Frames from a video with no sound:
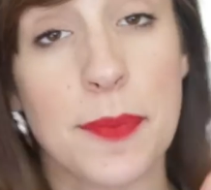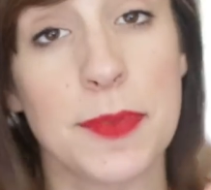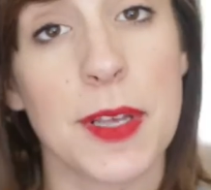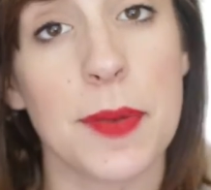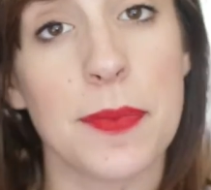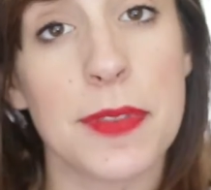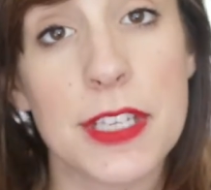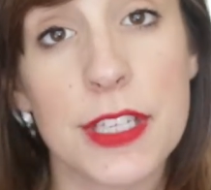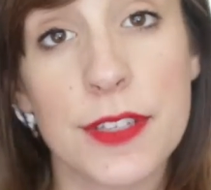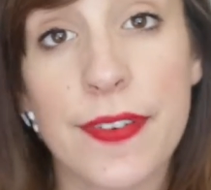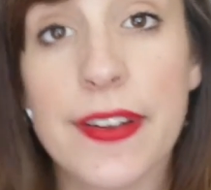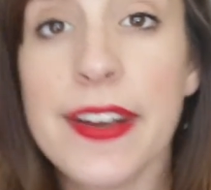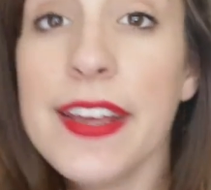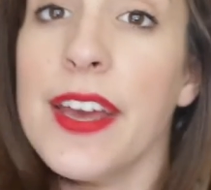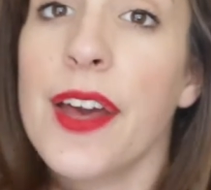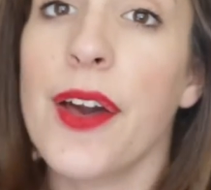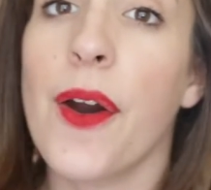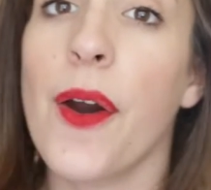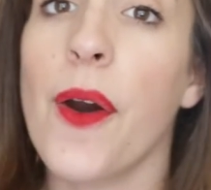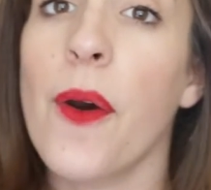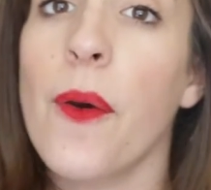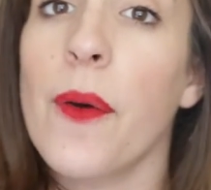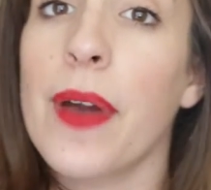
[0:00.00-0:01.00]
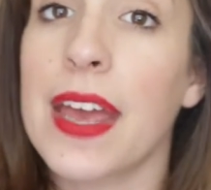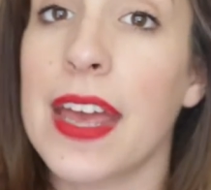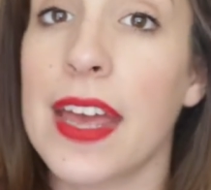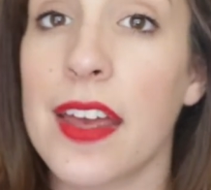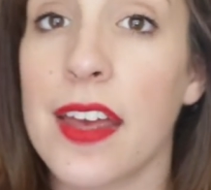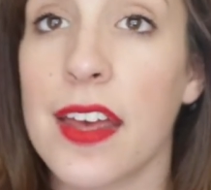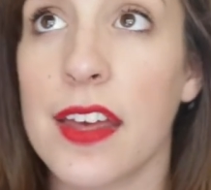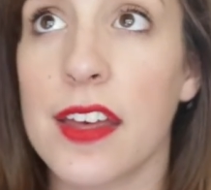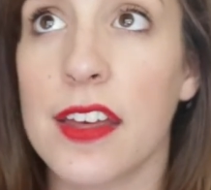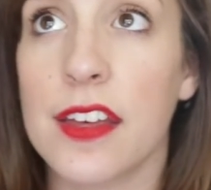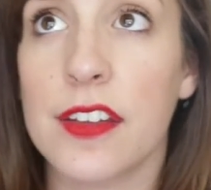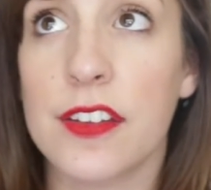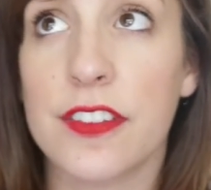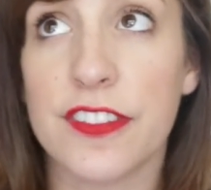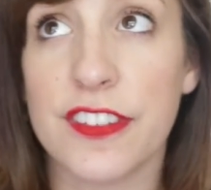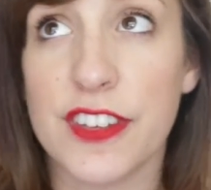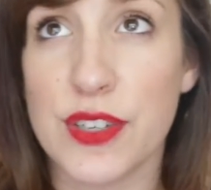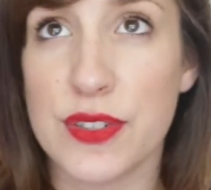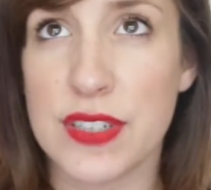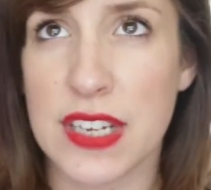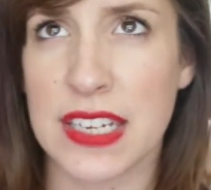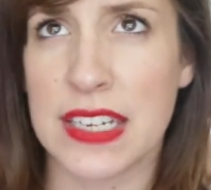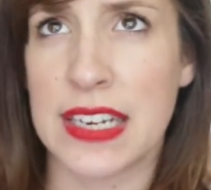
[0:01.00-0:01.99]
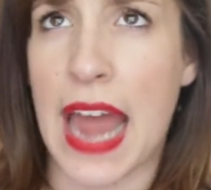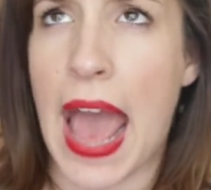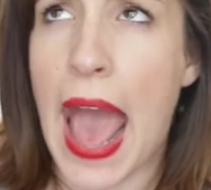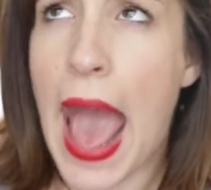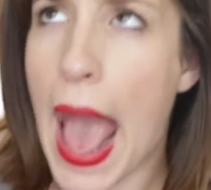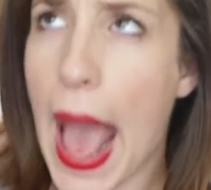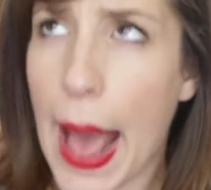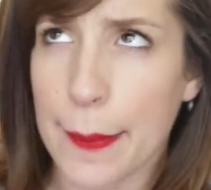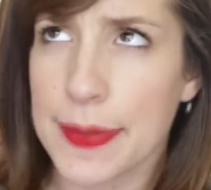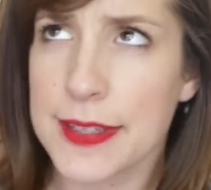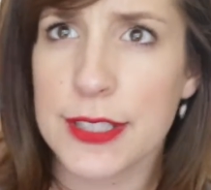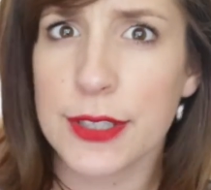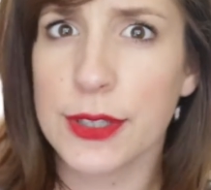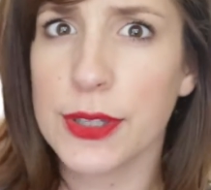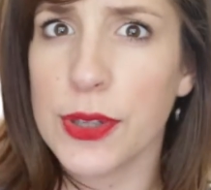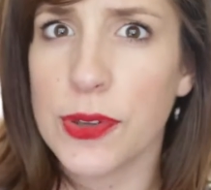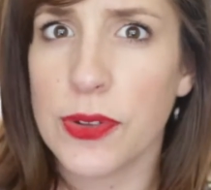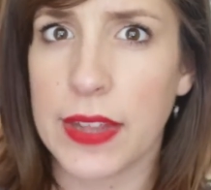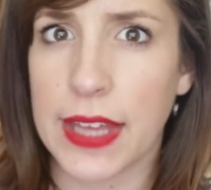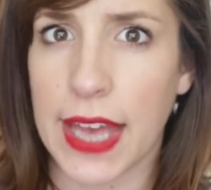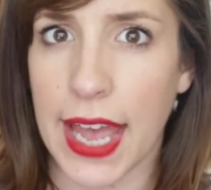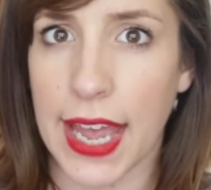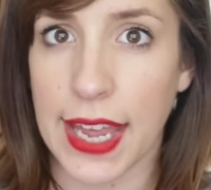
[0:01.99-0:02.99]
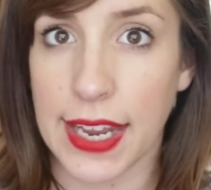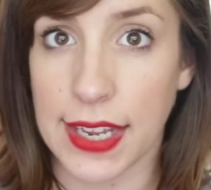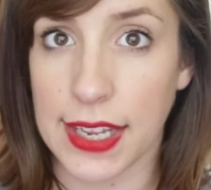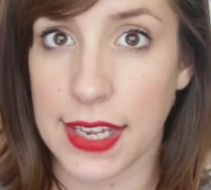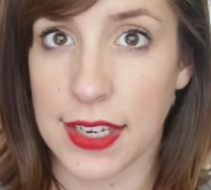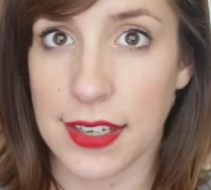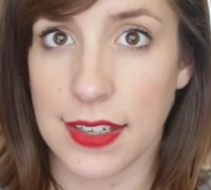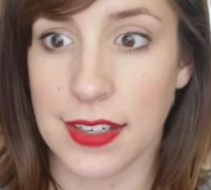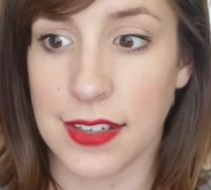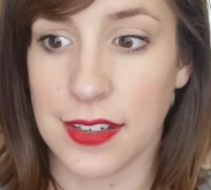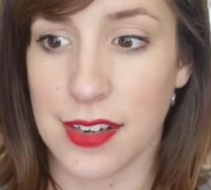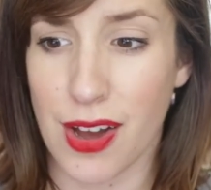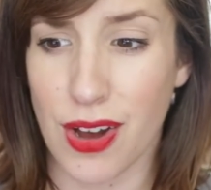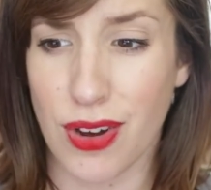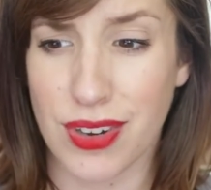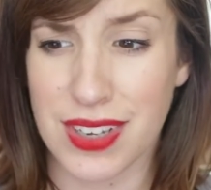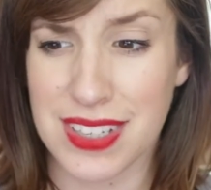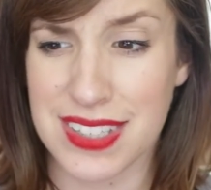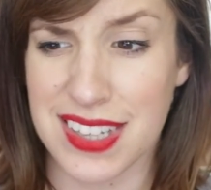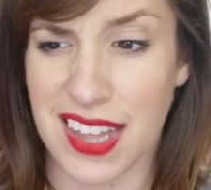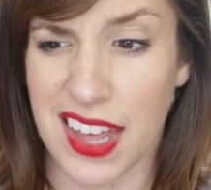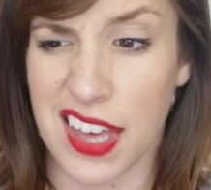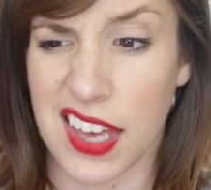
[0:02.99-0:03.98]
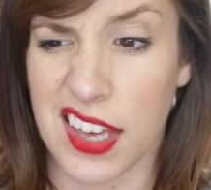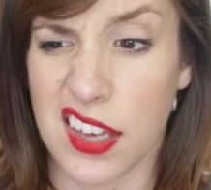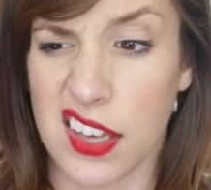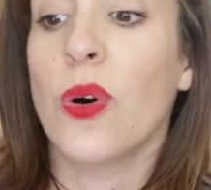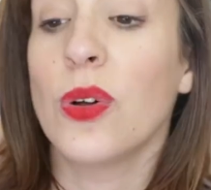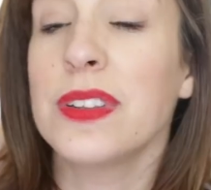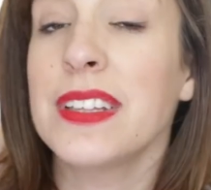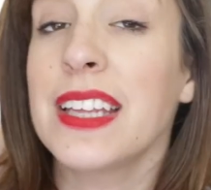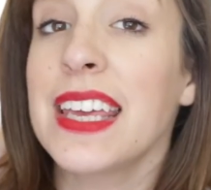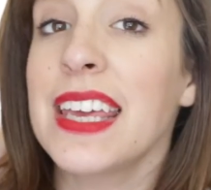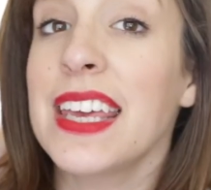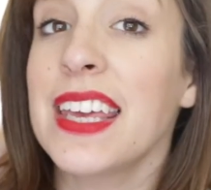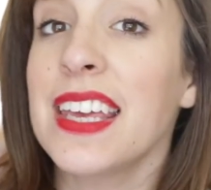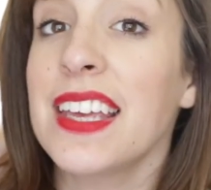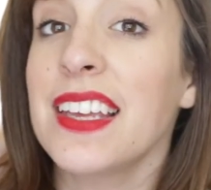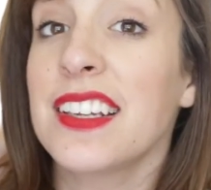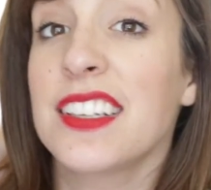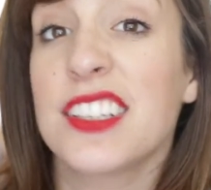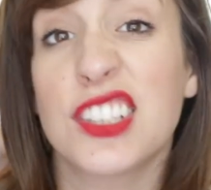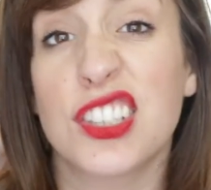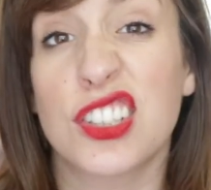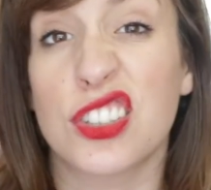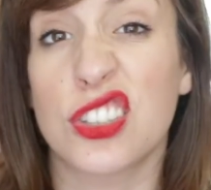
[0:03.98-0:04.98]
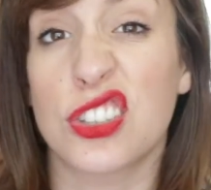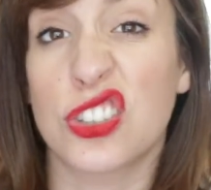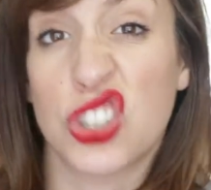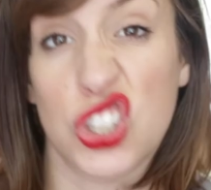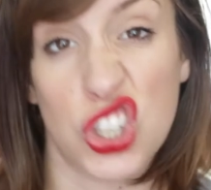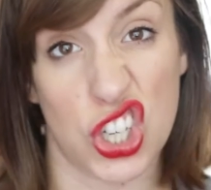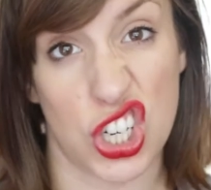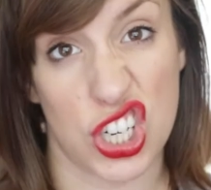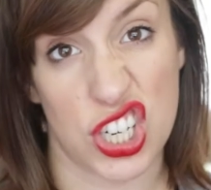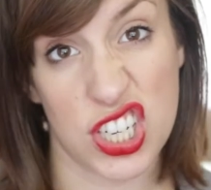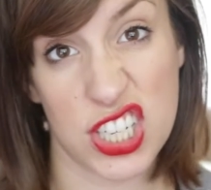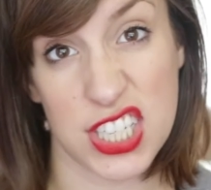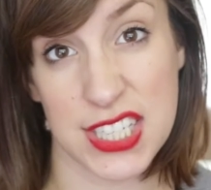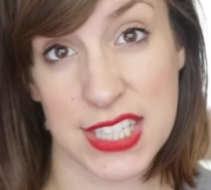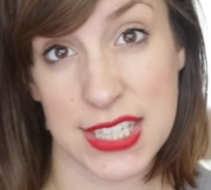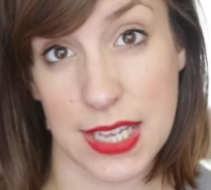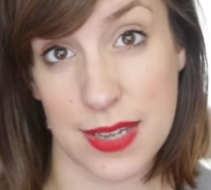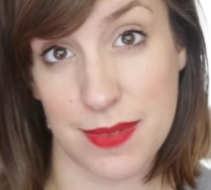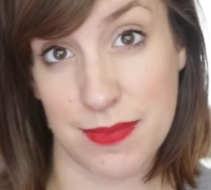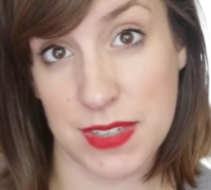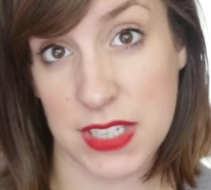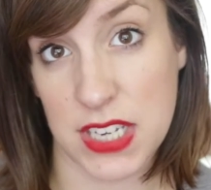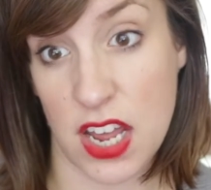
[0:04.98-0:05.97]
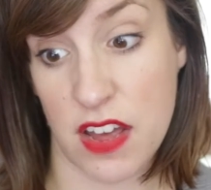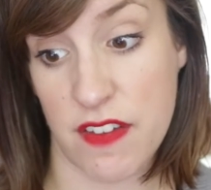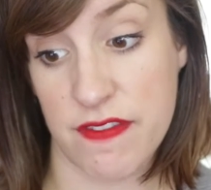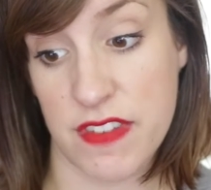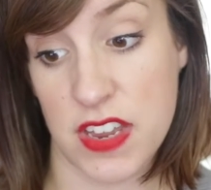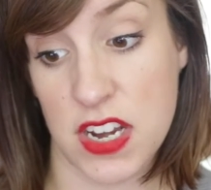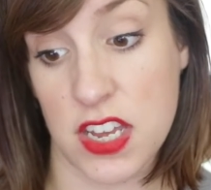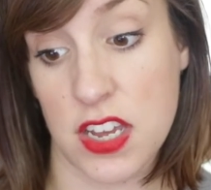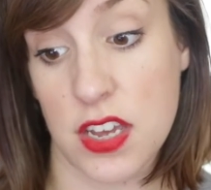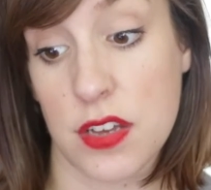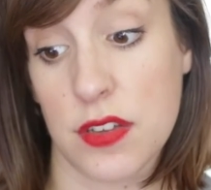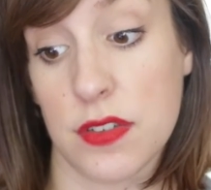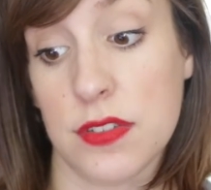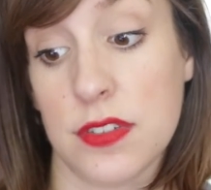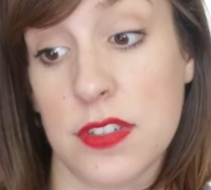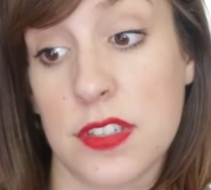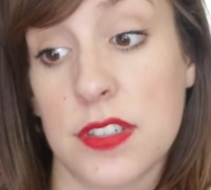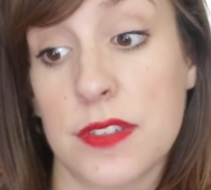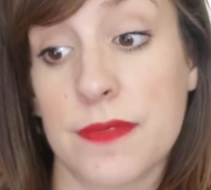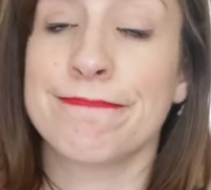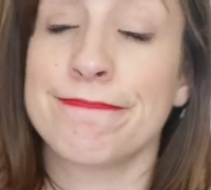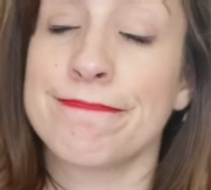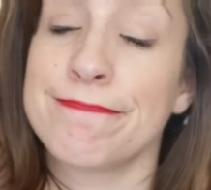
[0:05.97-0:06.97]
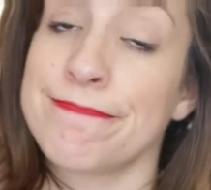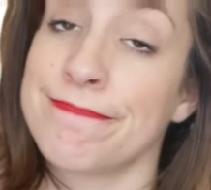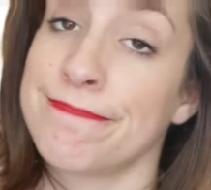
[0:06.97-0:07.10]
Thumbs up this video if you didn't absolutely hate it, you know, because like only jerks thumbs down videos.